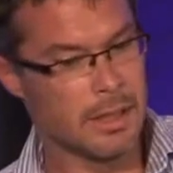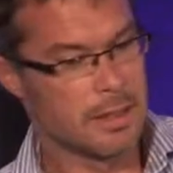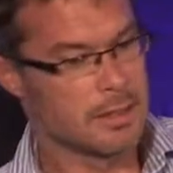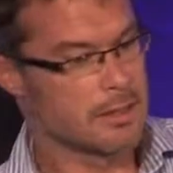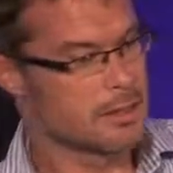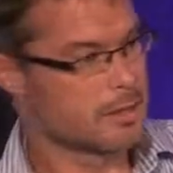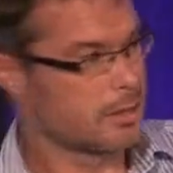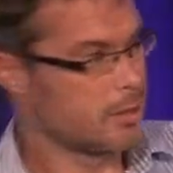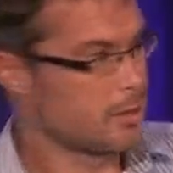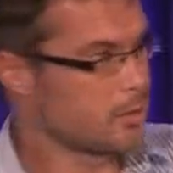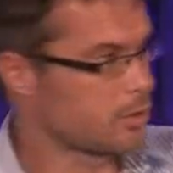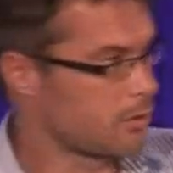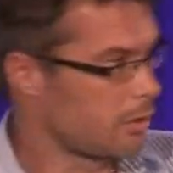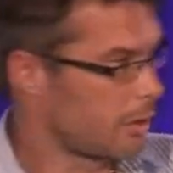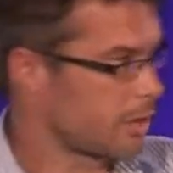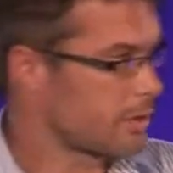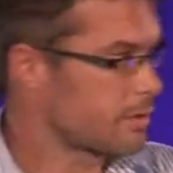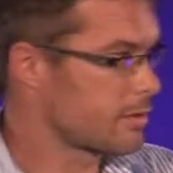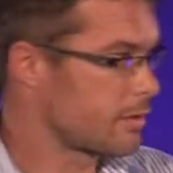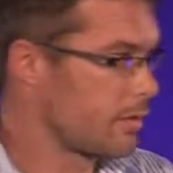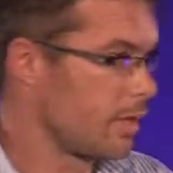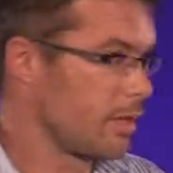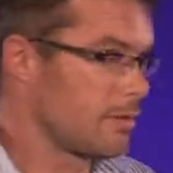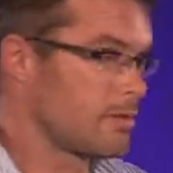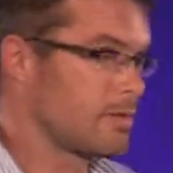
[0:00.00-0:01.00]

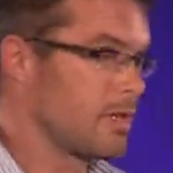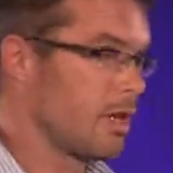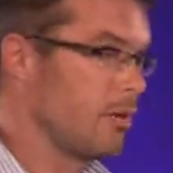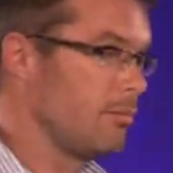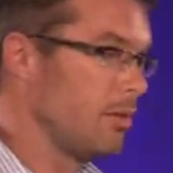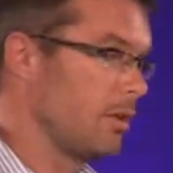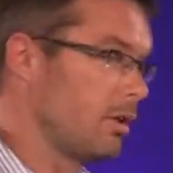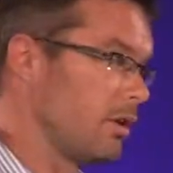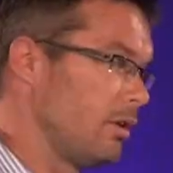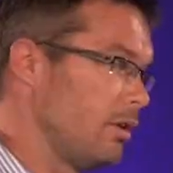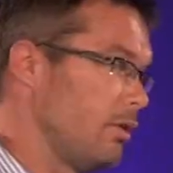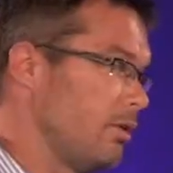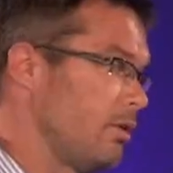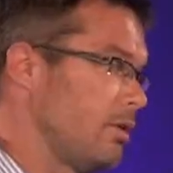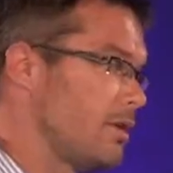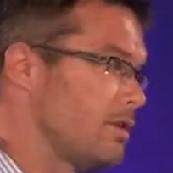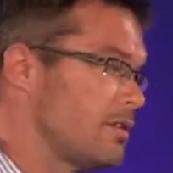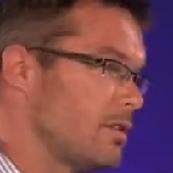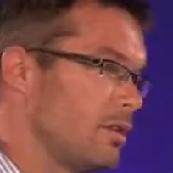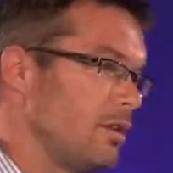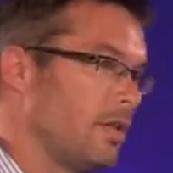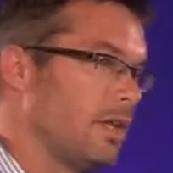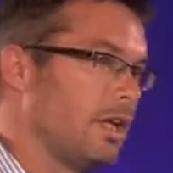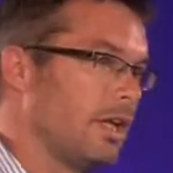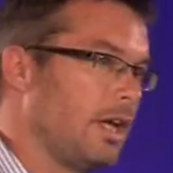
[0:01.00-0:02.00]
Citrix, as Damien alluded,
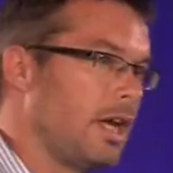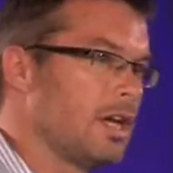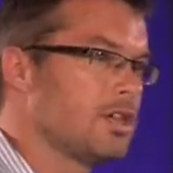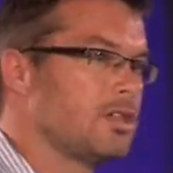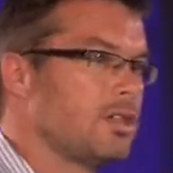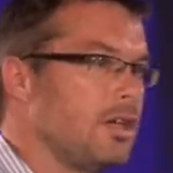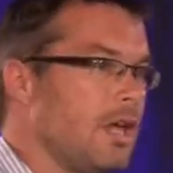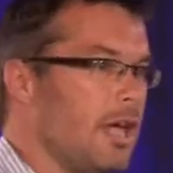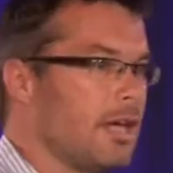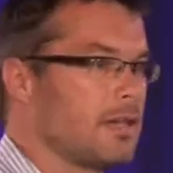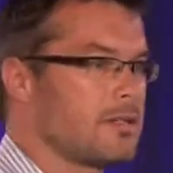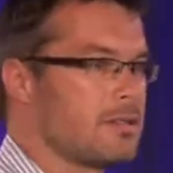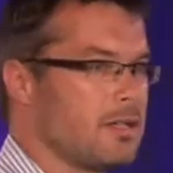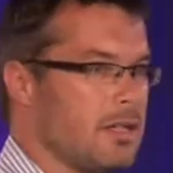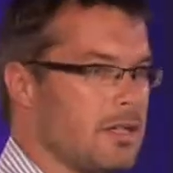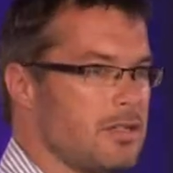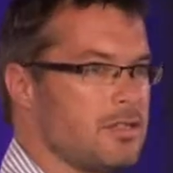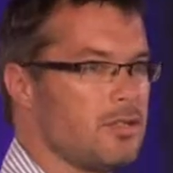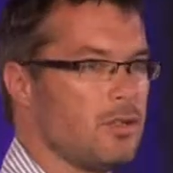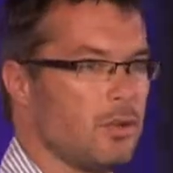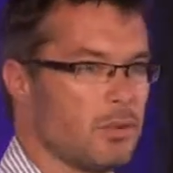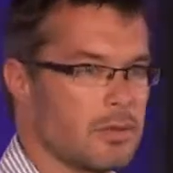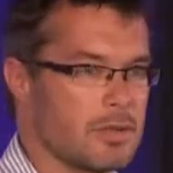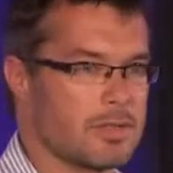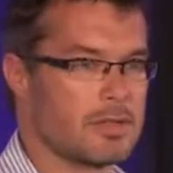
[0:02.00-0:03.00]
so you can actually
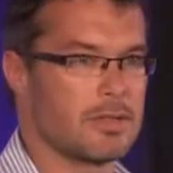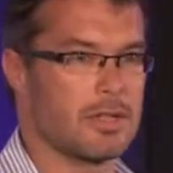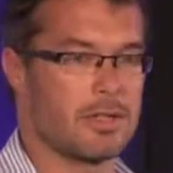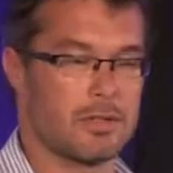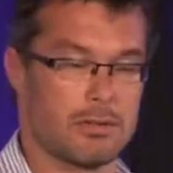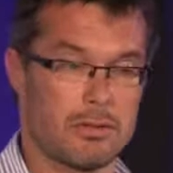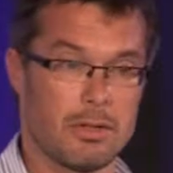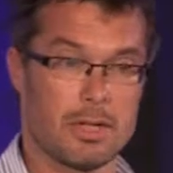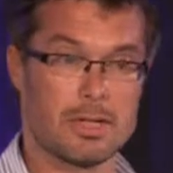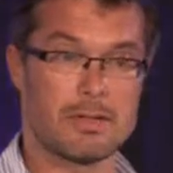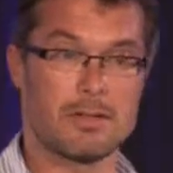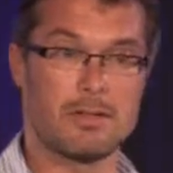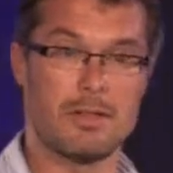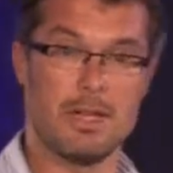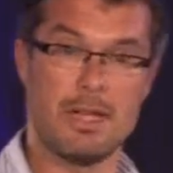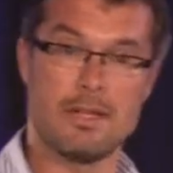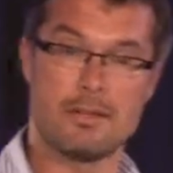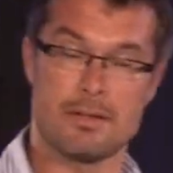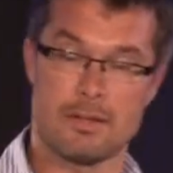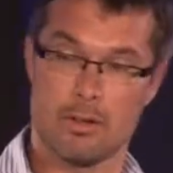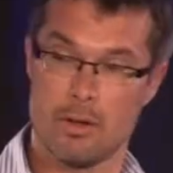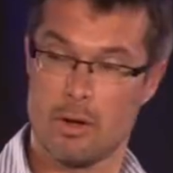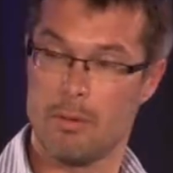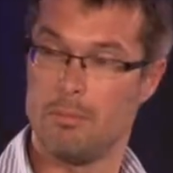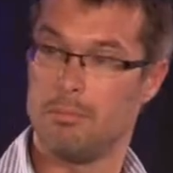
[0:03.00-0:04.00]
access your Citrix
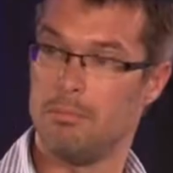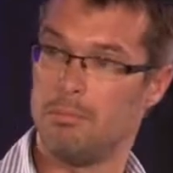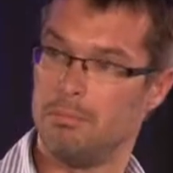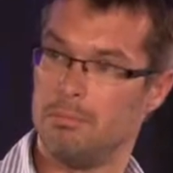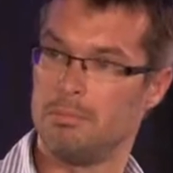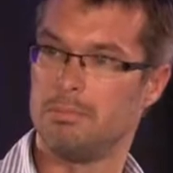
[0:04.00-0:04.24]
desktop